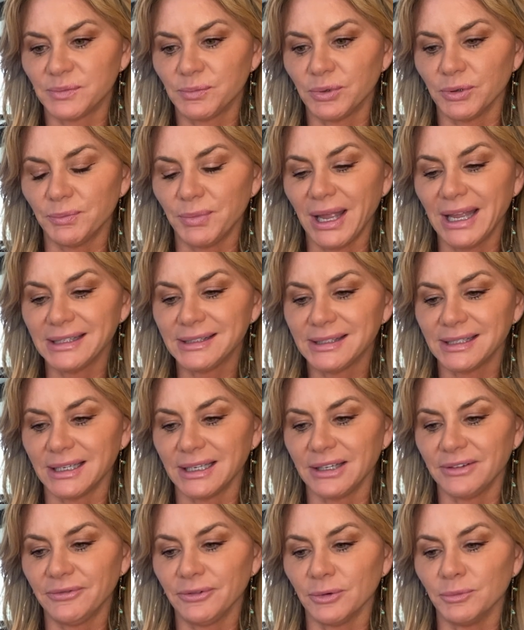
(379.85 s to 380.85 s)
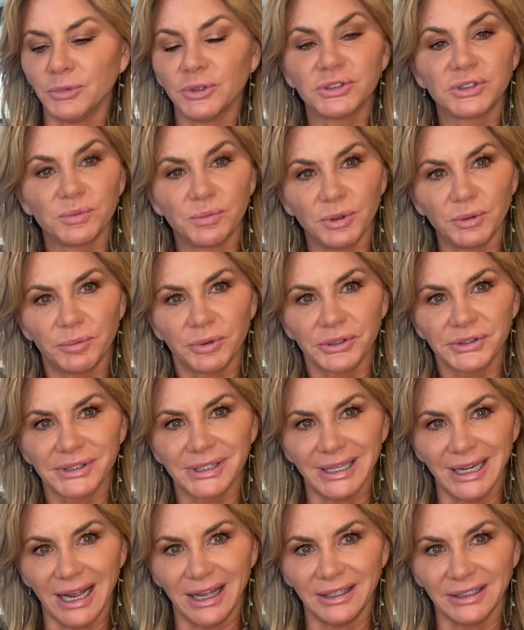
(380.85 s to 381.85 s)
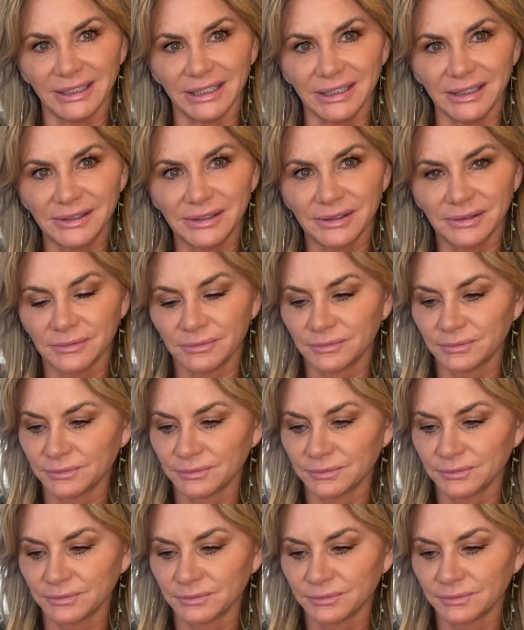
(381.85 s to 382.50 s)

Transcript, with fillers: propensity for multiple personalities.